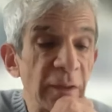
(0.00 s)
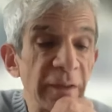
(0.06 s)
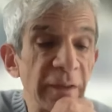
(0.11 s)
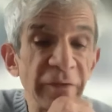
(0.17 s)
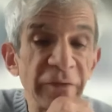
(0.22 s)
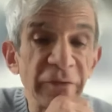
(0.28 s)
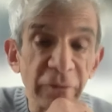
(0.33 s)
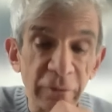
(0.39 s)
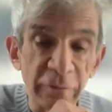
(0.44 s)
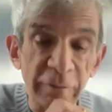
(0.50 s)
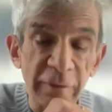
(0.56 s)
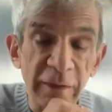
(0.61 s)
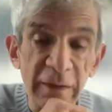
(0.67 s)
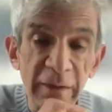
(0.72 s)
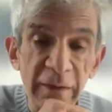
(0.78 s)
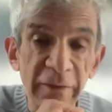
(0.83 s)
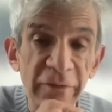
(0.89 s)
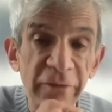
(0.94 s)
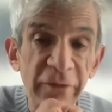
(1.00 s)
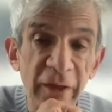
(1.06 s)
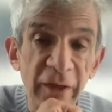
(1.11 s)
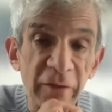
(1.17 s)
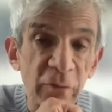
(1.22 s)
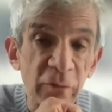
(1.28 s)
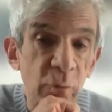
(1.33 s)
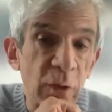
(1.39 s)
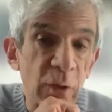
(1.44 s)
release surveillance
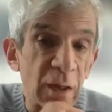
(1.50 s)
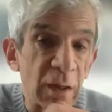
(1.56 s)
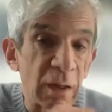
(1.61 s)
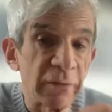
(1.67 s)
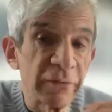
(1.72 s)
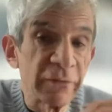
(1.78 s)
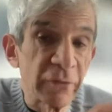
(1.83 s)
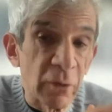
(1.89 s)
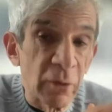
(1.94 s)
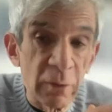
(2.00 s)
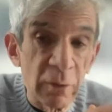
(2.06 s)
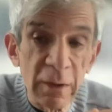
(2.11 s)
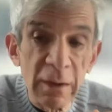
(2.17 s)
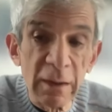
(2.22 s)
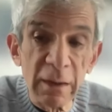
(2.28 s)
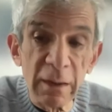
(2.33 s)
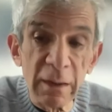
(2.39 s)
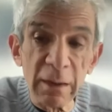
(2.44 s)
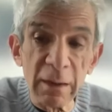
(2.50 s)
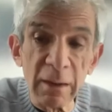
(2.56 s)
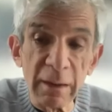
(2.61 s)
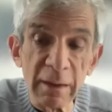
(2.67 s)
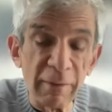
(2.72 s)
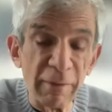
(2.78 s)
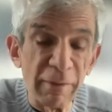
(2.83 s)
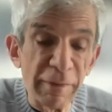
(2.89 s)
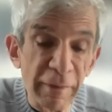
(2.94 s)
as well. So, uh,
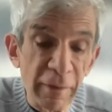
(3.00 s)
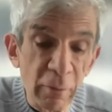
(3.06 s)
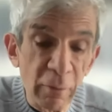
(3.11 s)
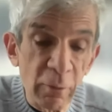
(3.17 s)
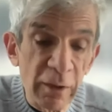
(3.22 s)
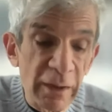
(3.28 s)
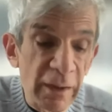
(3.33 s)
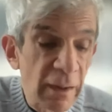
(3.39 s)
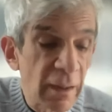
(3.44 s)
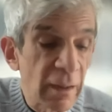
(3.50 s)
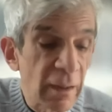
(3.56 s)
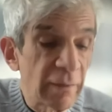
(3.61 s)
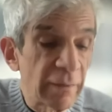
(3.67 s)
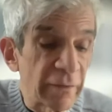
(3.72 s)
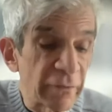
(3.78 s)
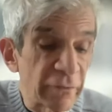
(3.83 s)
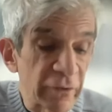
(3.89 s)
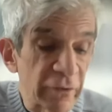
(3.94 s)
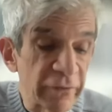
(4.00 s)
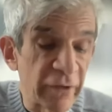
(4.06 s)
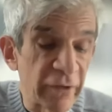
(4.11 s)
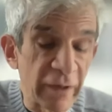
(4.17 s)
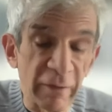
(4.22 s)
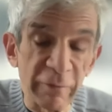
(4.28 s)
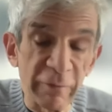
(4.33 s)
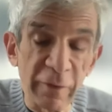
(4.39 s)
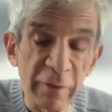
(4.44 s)
in theory, this looks
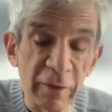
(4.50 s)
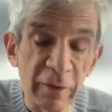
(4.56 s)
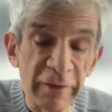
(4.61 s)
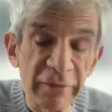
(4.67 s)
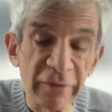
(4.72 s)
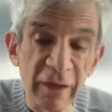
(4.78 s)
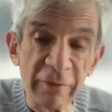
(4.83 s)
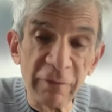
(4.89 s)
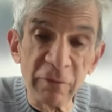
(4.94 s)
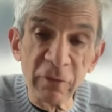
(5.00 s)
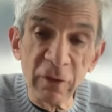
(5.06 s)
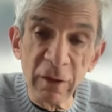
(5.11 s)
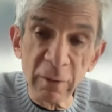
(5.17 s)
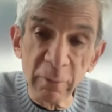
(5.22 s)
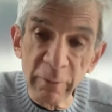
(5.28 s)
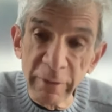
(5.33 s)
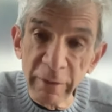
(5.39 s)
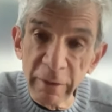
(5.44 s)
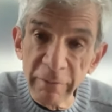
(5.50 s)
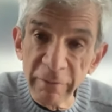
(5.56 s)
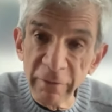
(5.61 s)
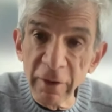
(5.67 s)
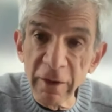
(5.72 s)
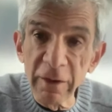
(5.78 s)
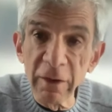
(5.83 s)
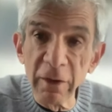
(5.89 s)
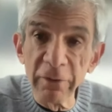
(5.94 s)
like a very safe drug with a
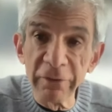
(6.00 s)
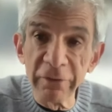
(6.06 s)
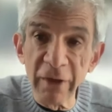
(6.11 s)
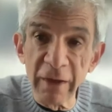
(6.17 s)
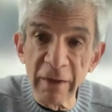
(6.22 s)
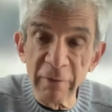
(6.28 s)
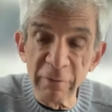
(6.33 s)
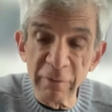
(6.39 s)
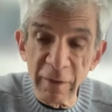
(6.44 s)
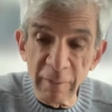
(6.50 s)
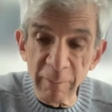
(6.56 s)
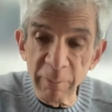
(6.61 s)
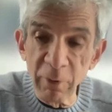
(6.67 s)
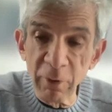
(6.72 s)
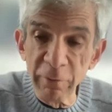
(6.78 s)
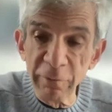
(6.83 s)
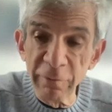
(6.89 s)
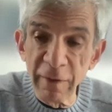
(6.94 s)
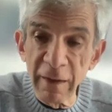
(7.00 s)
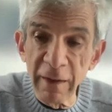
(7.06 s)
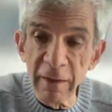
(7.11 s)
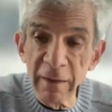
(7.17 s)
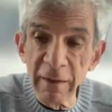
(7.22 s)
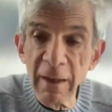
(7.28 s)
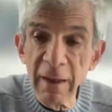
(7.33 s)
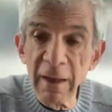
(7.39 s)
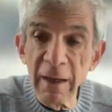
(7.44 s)
very low side effect
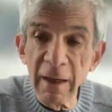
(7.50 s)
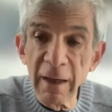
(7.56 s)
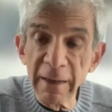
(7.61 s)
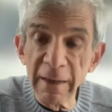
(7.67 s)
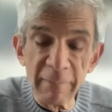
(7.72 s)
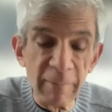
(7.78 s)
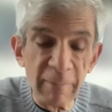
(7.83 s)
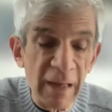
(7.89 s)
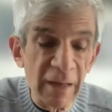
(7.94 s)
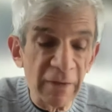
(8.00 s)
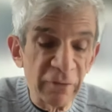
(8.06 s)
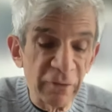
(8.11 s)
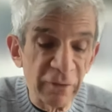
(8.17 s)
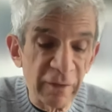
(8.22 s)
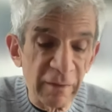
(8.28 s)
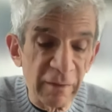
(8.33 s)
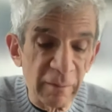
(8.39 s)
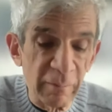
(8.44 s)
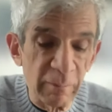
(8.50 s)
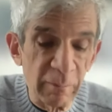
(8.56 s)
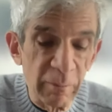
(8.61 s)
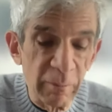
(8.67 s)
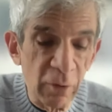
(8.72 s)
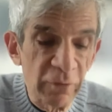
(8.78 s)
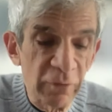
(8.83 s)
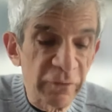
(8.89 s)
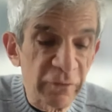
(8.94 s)
profile. I imagine that the
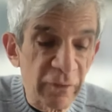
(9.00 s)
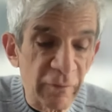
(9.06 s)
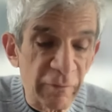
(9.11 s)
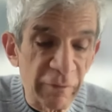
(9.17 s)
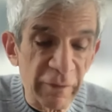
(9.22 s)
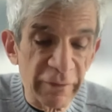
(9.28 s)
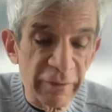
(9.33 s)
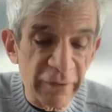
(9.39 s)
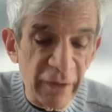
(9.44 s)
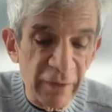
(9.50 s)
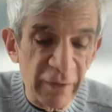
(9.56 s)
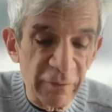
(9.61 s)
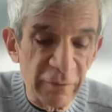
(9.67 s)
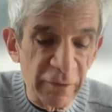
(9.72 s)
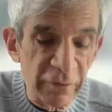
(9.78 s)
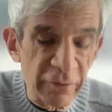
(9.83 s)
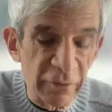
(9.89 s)
most of the safety